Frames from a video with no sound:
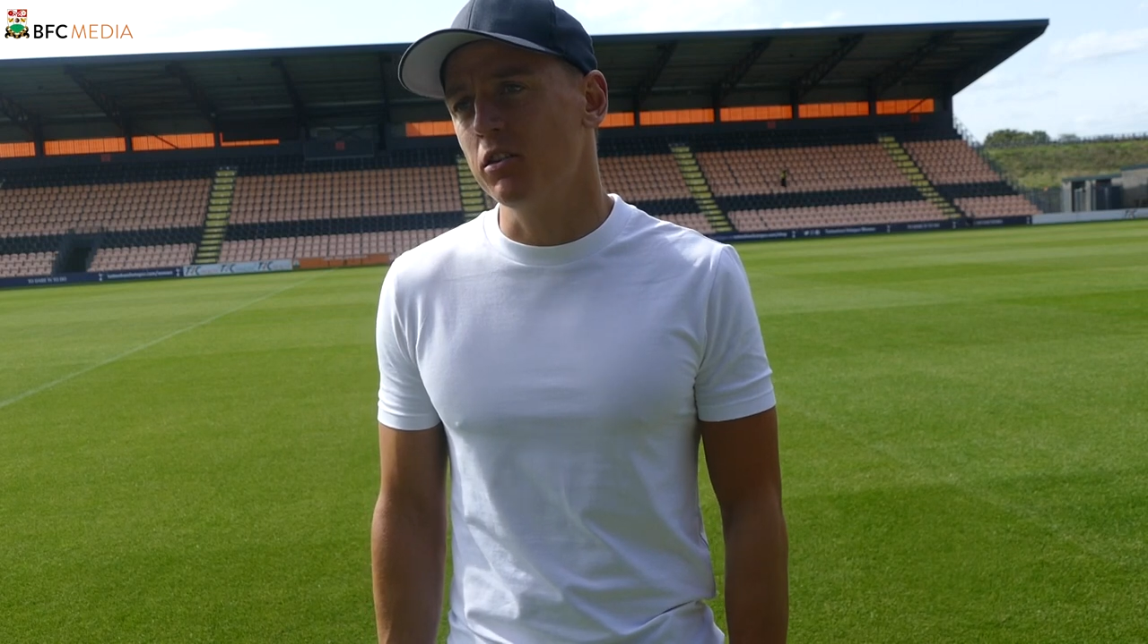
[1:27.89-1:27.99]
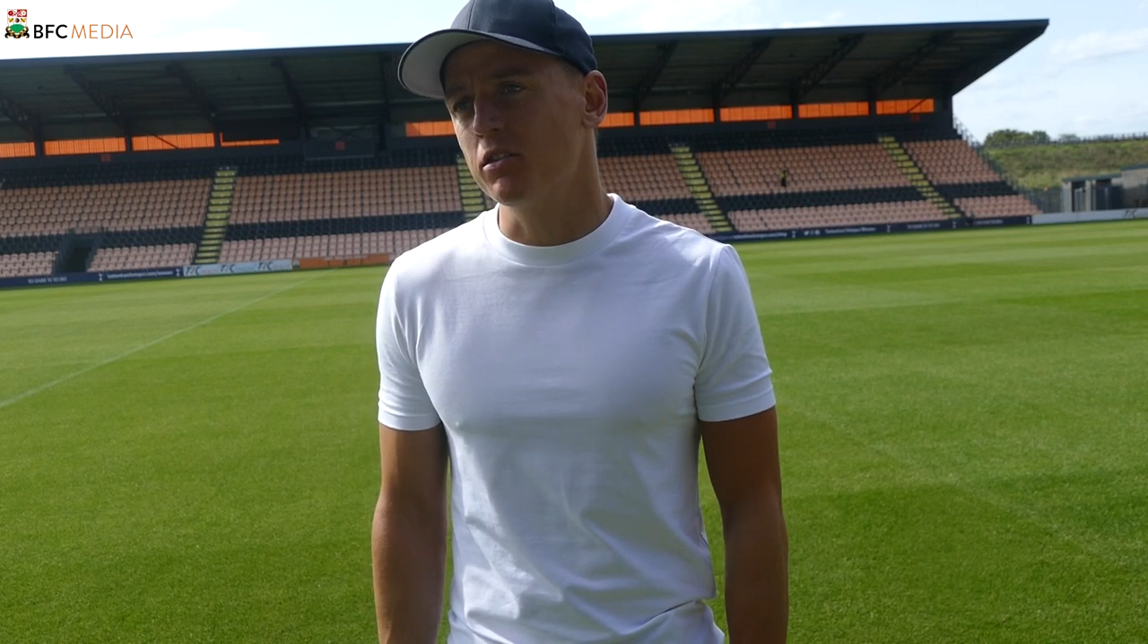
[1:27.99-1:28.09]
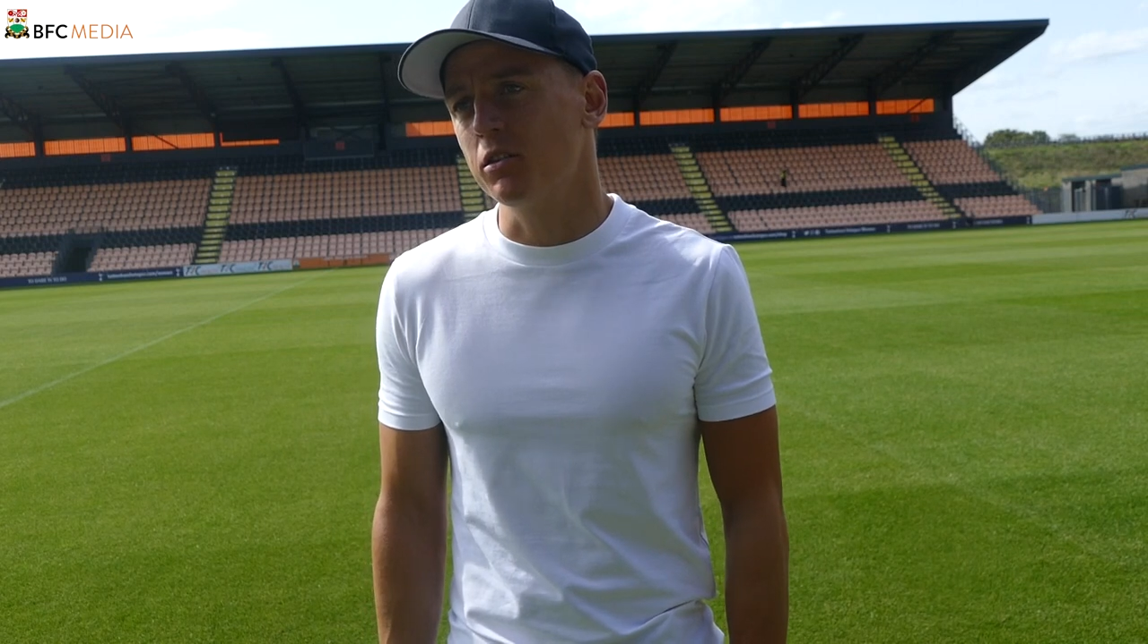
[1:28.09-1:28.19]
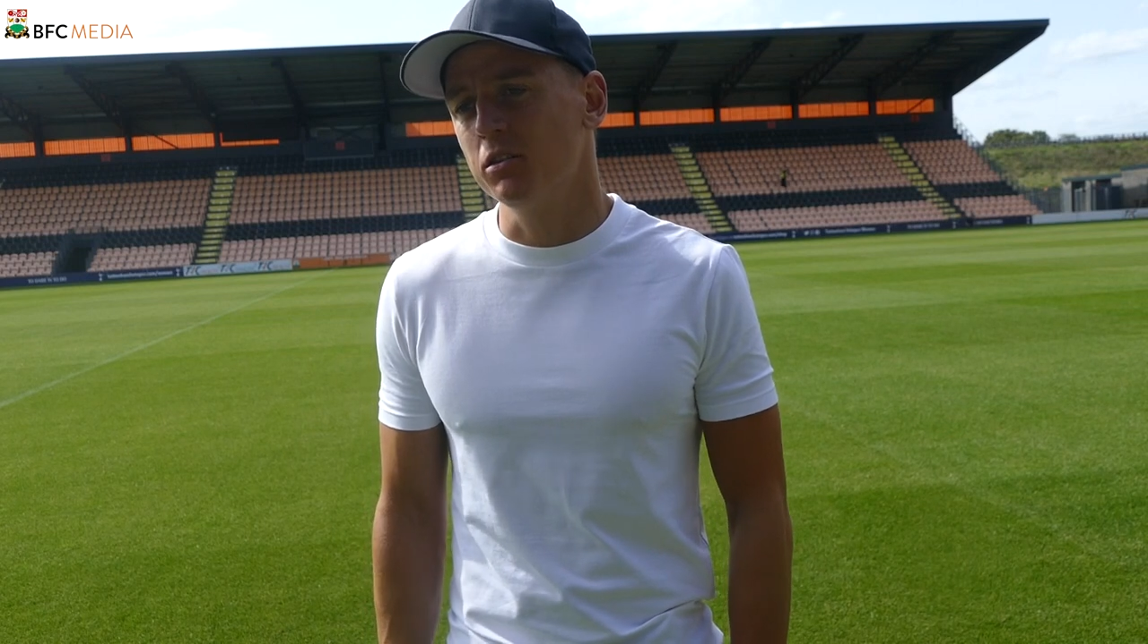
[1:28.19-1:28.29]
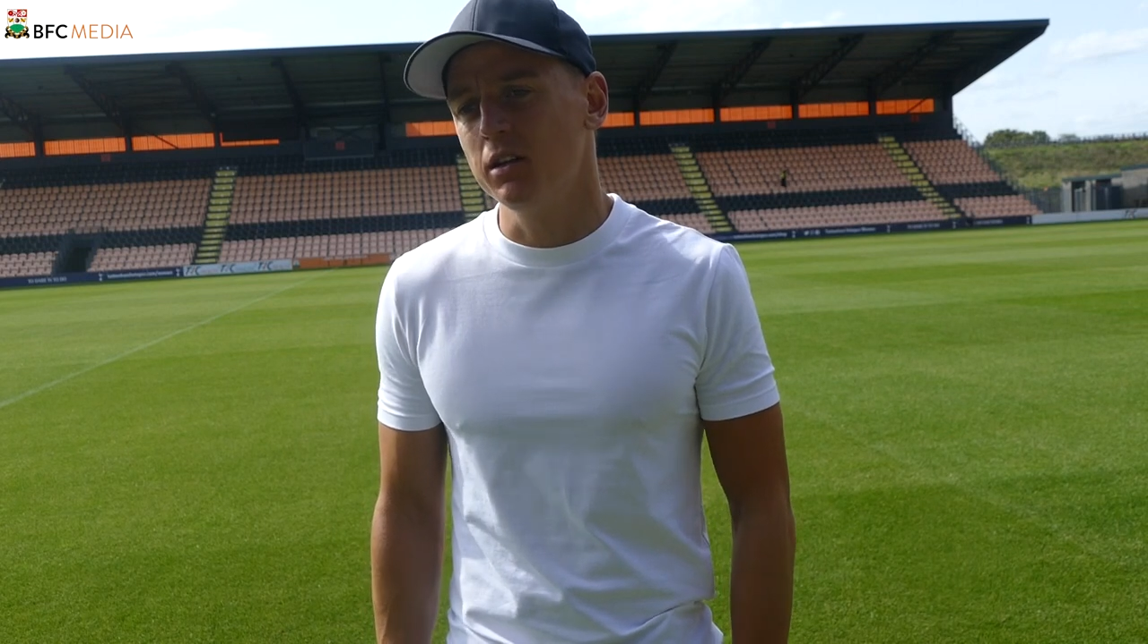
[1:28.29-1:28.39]

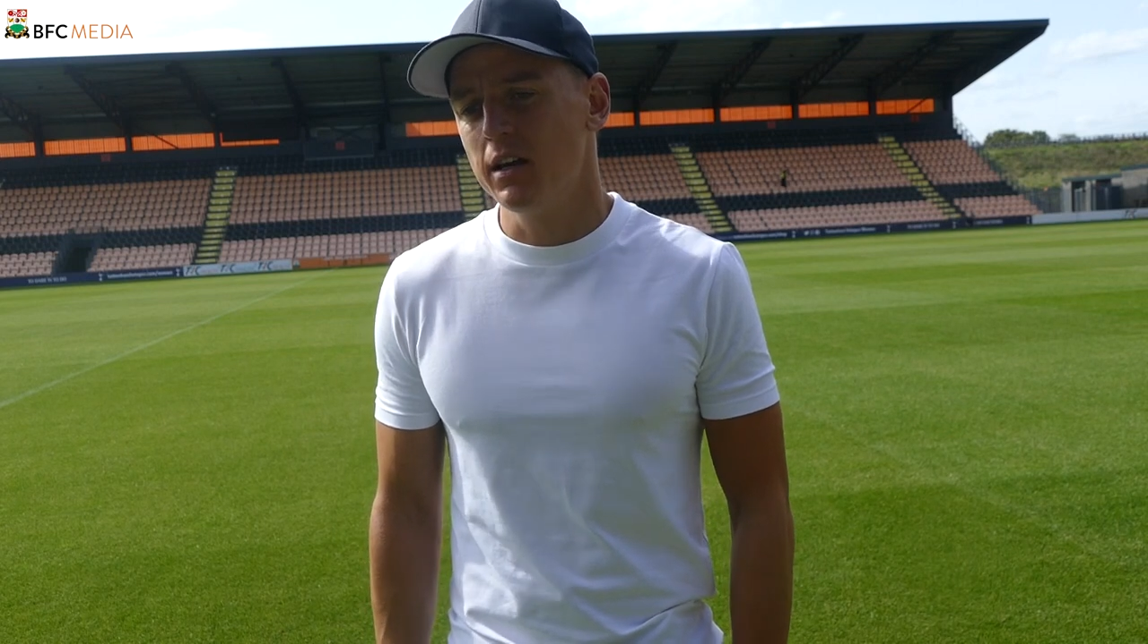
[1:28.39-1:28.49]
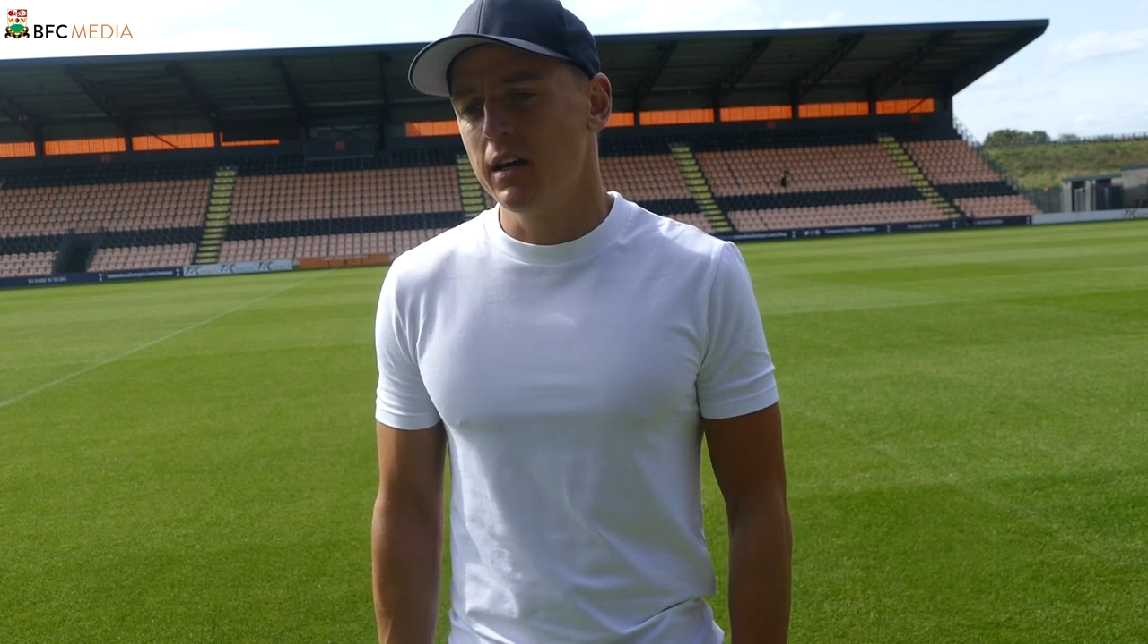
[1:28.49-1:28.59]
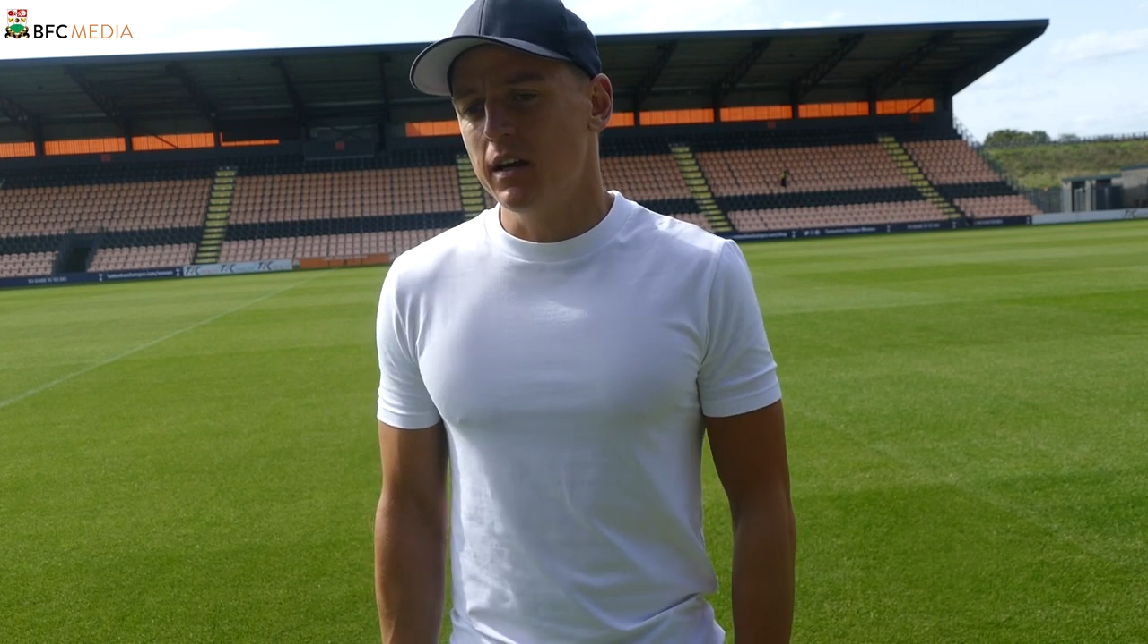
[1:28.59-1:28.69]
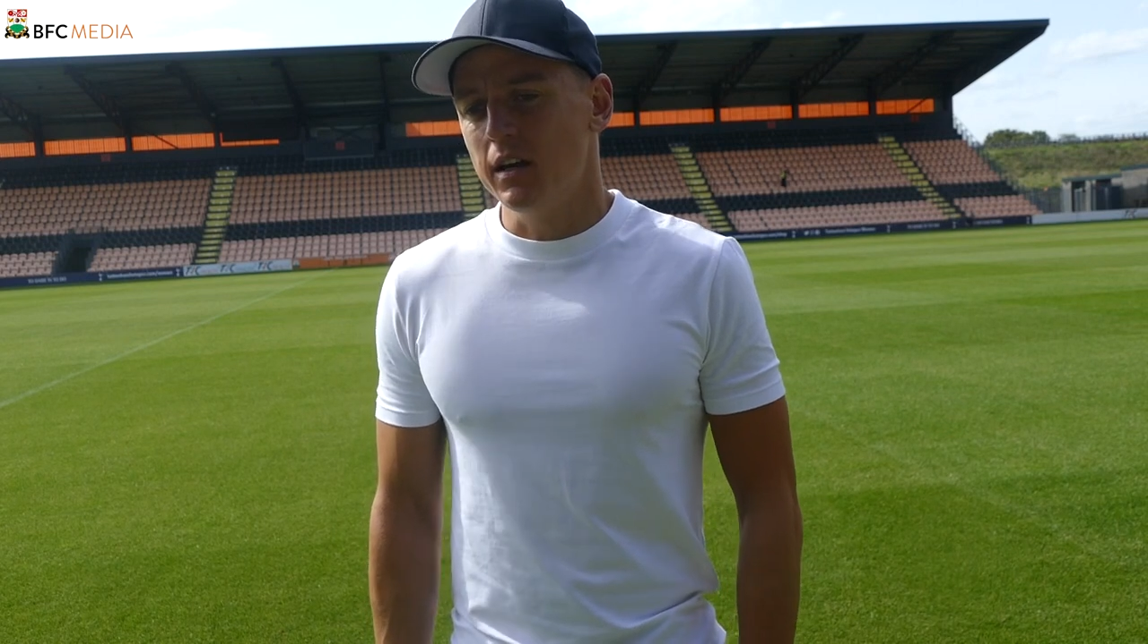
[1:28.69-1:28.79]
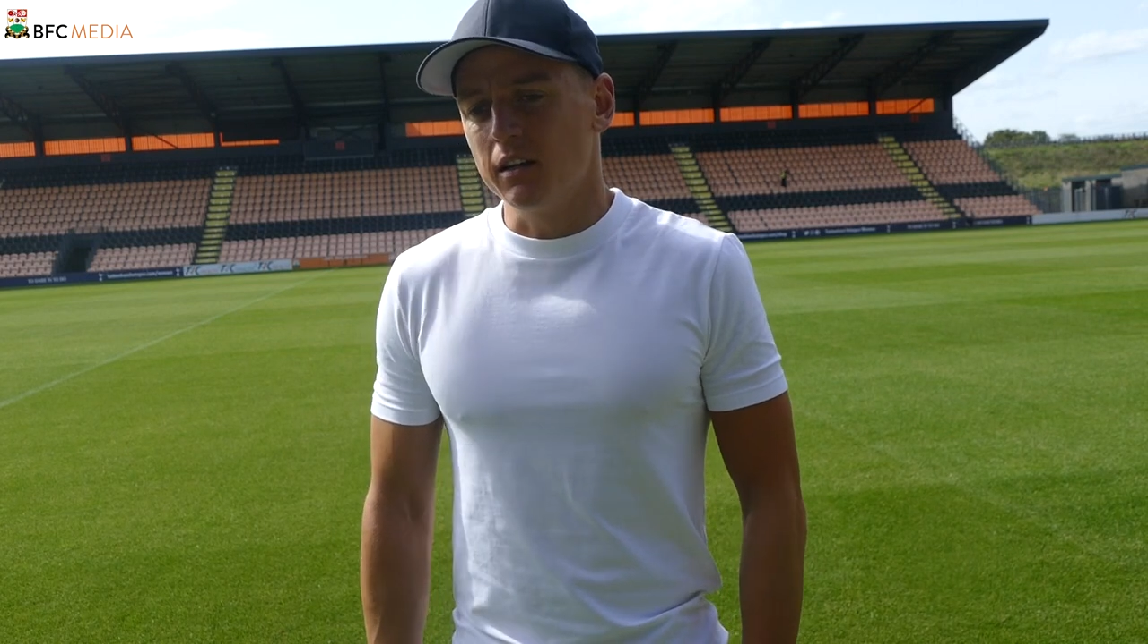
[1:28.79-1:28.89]
So
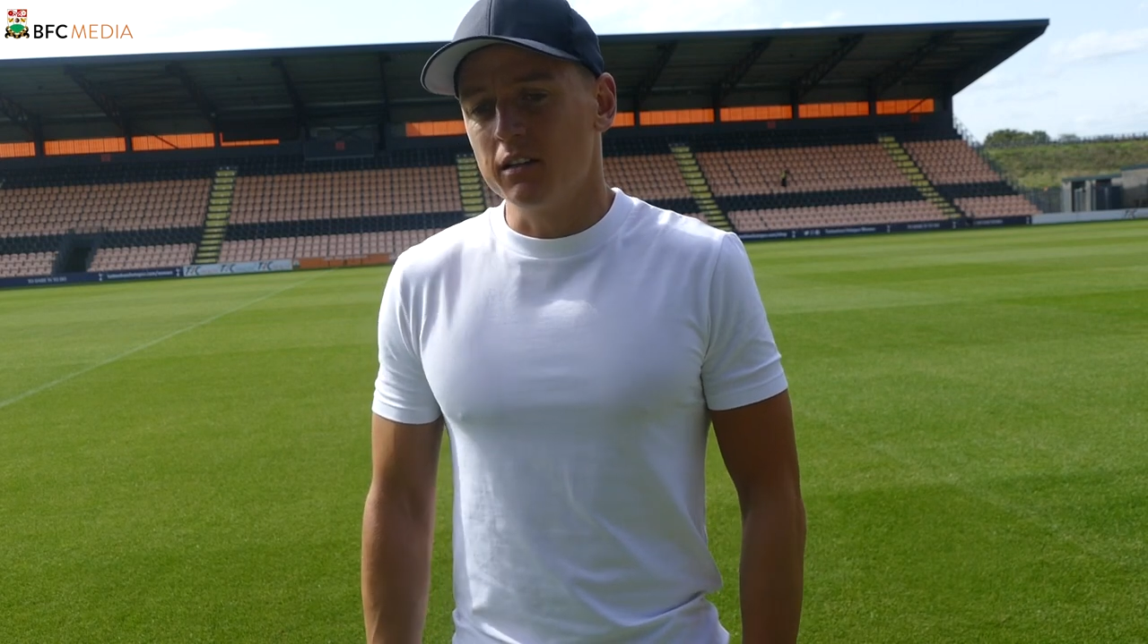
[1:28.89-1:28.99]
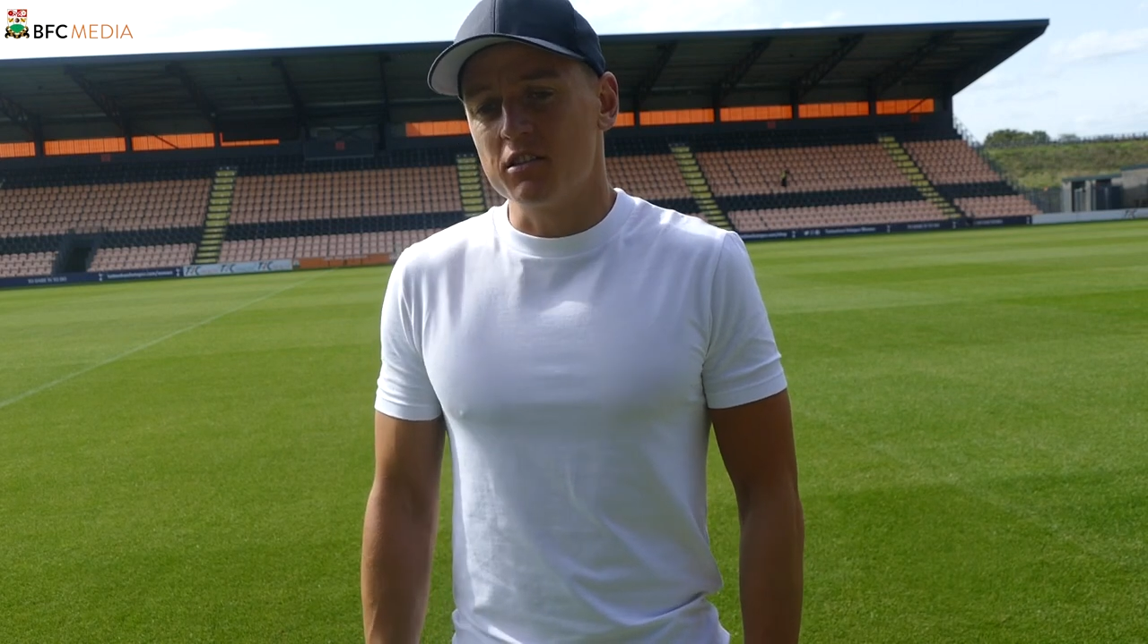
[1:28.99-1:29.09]
it's